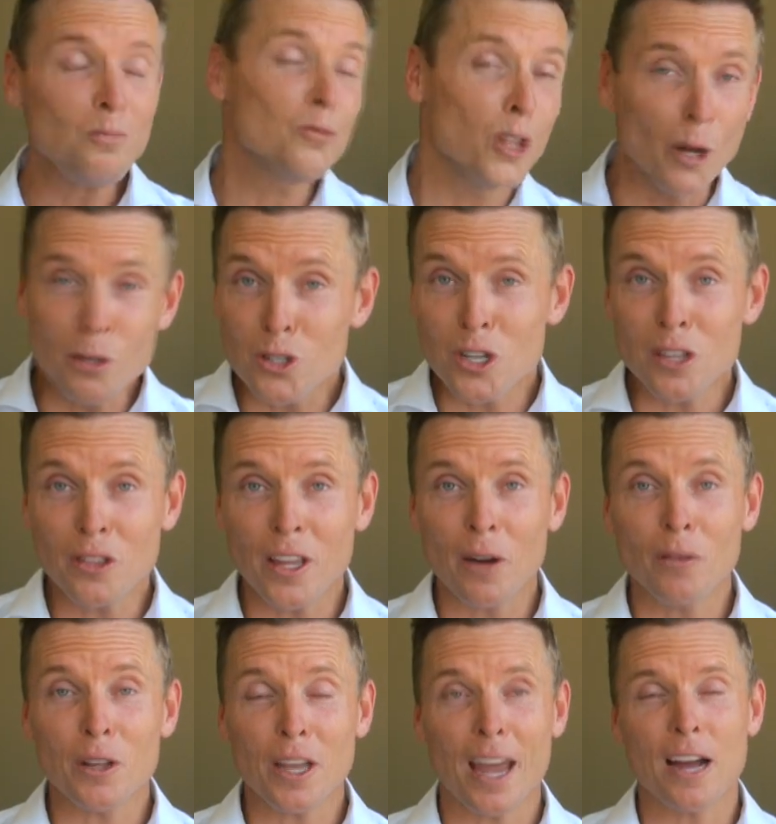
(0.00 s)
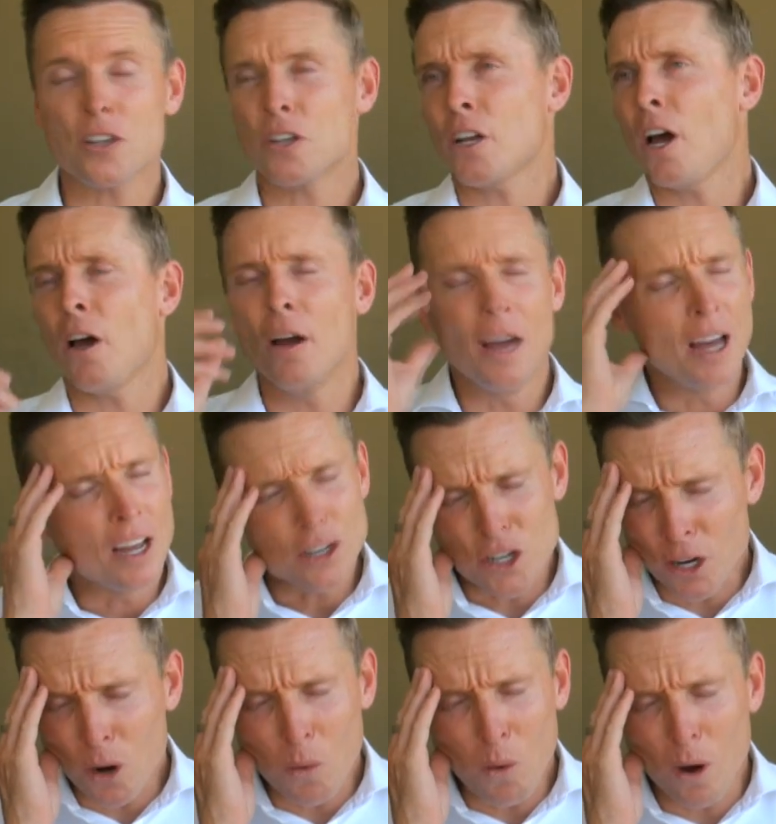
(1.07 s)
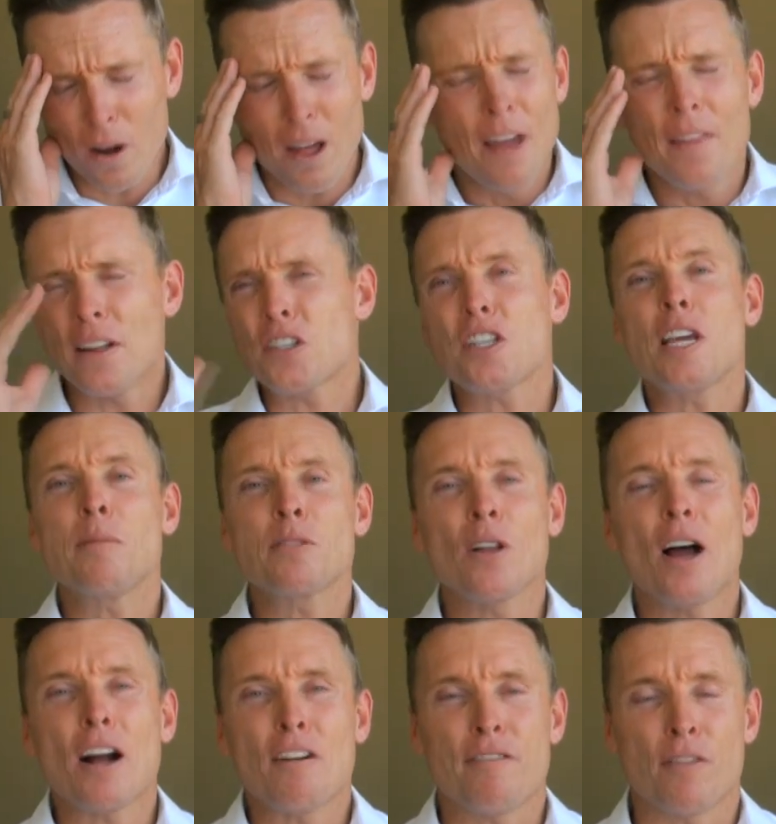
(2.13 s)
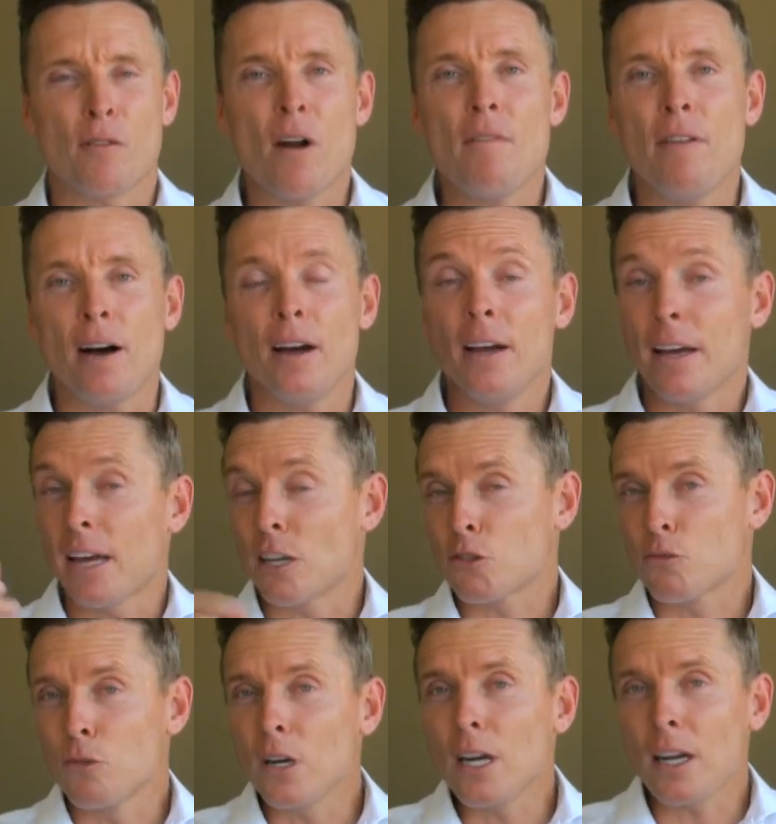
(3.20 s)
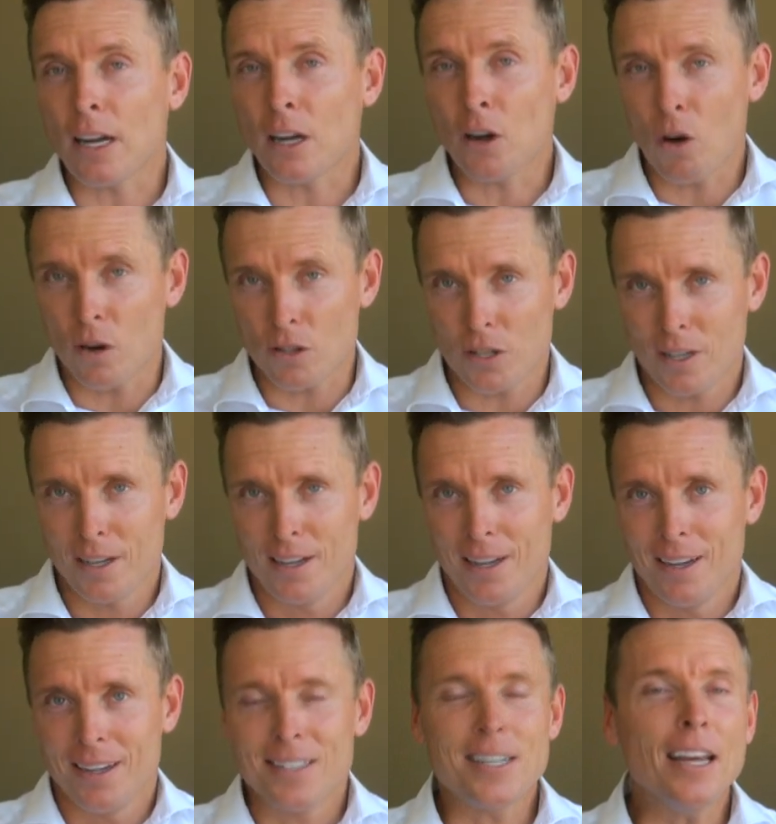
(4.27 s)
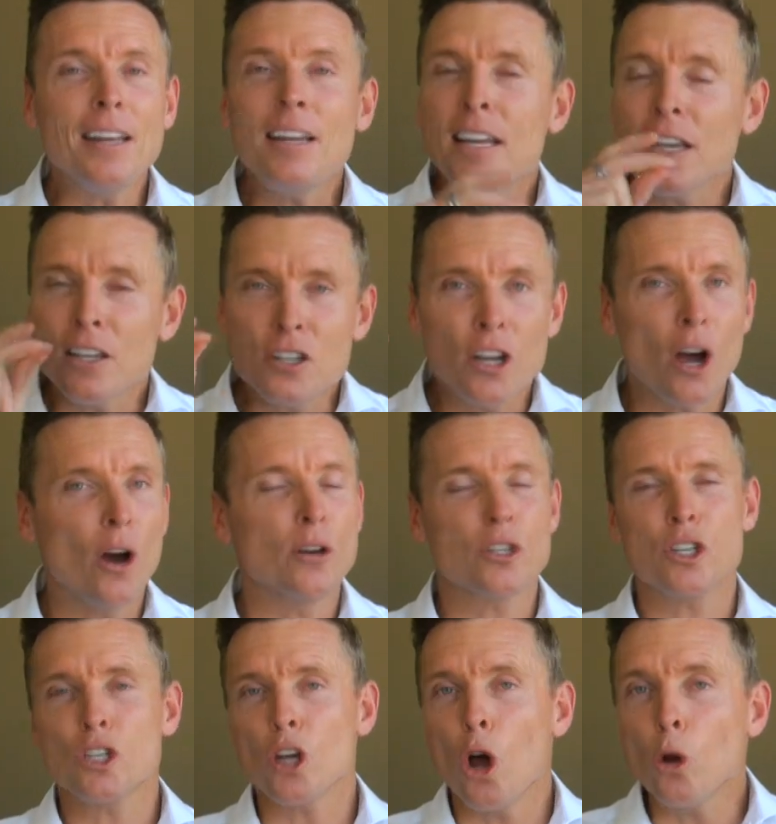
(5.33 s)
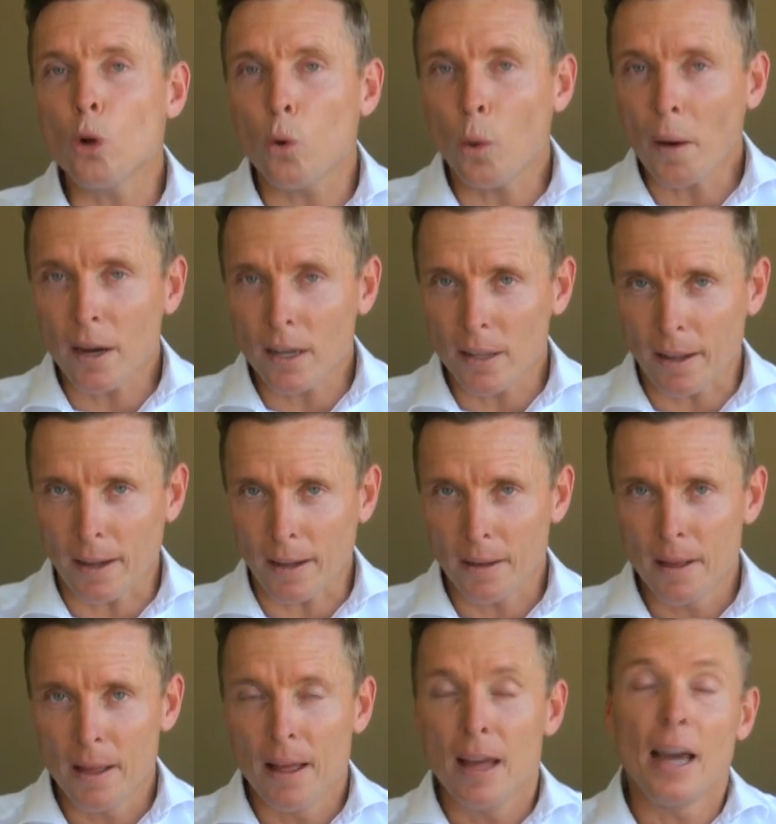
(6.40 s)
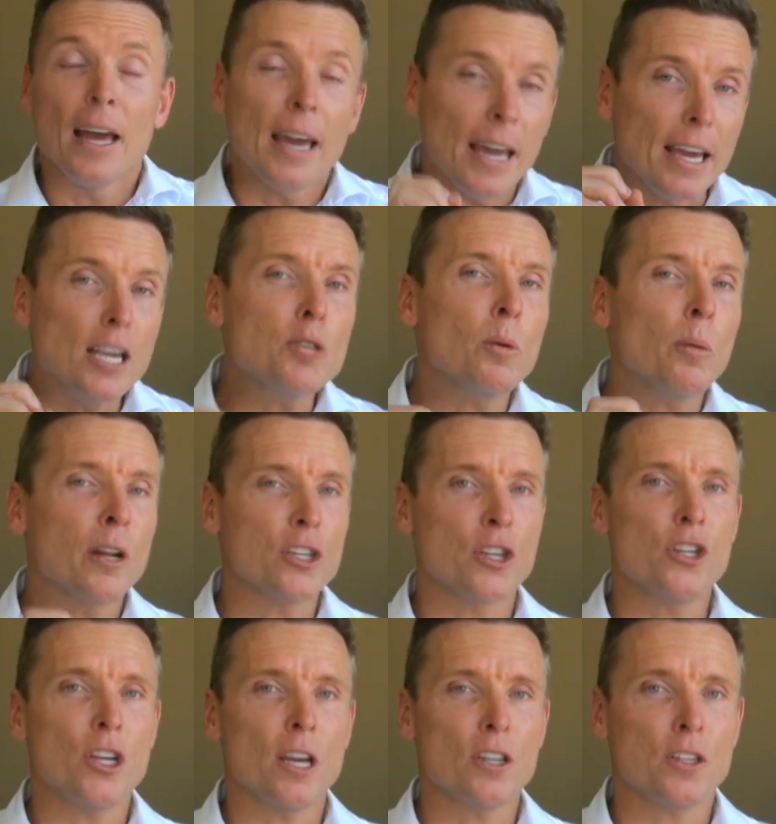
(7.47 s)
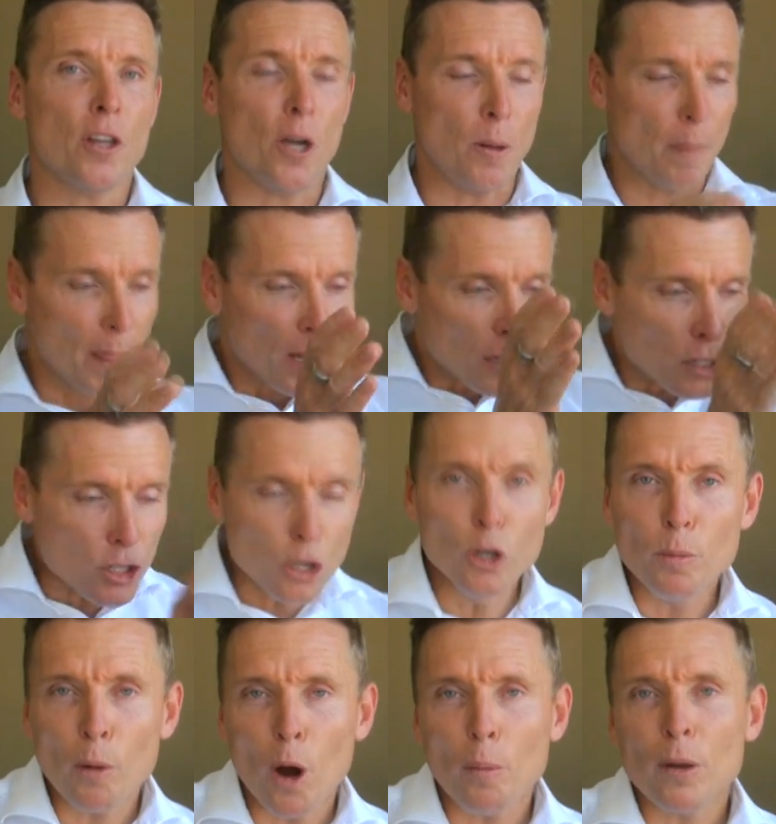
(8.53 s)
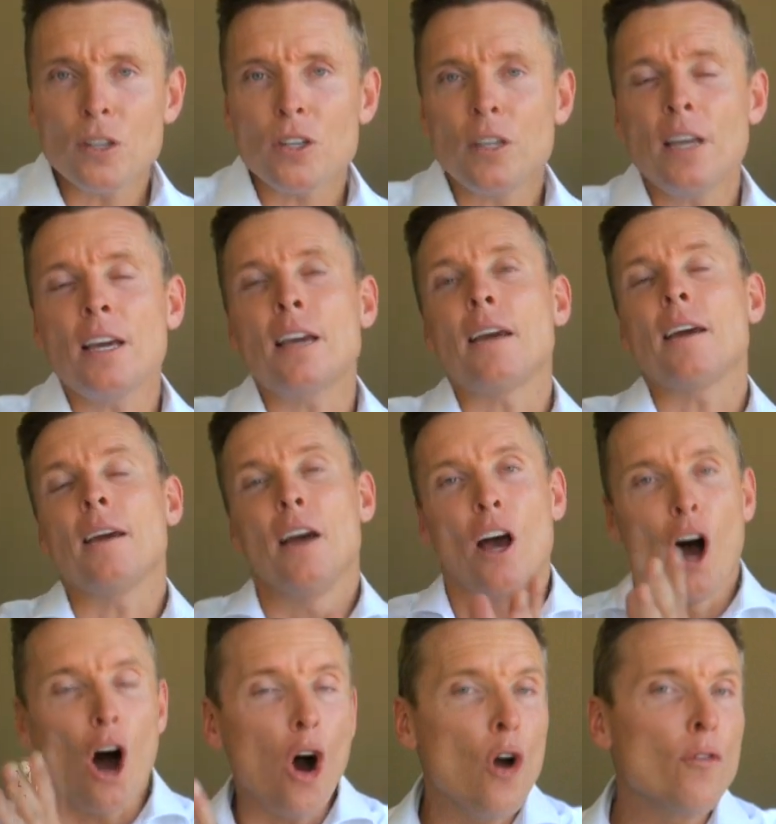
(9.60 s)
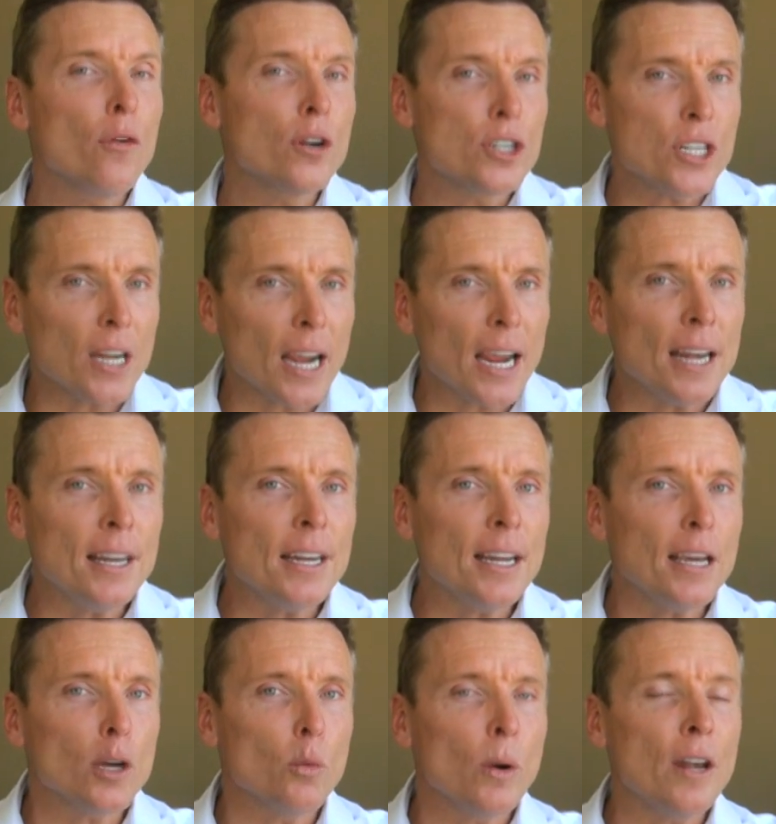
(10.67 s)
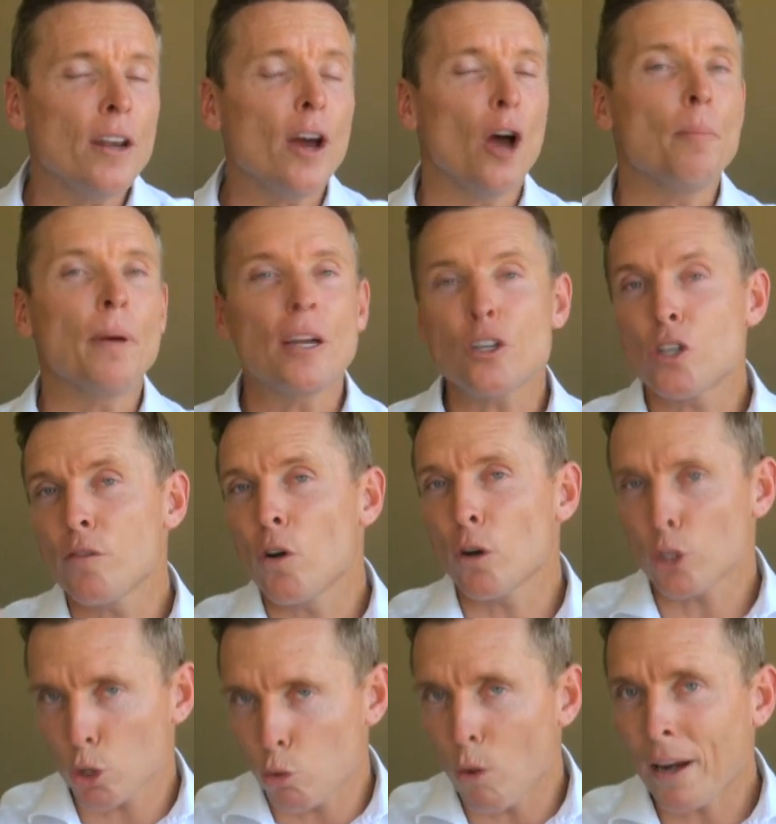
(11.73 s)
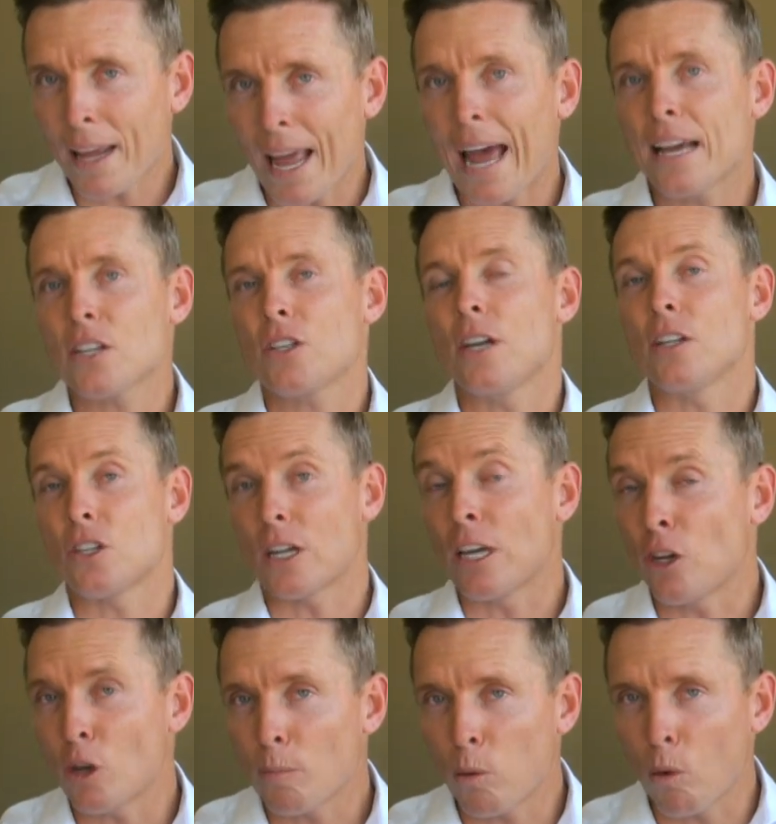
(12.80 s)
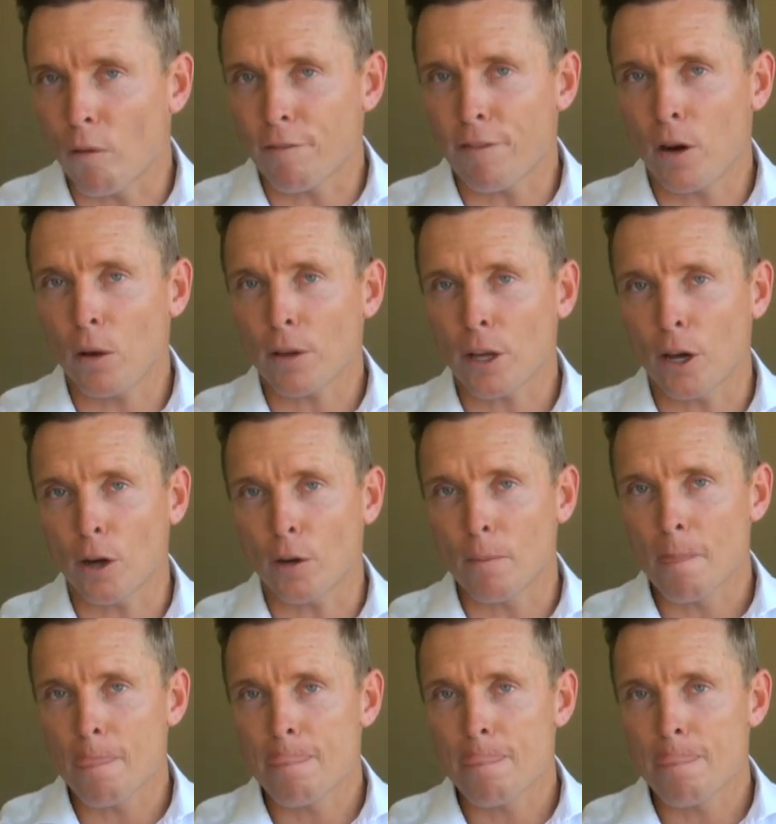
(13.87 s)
Don't sit there on the couch and go, do you know what, that seems like forever. It's really not. 10 years goes so quickly. Here's what I'm going to suggest though. 2 properties a year over a 10-year window means you've got 20 assets in your portfolio.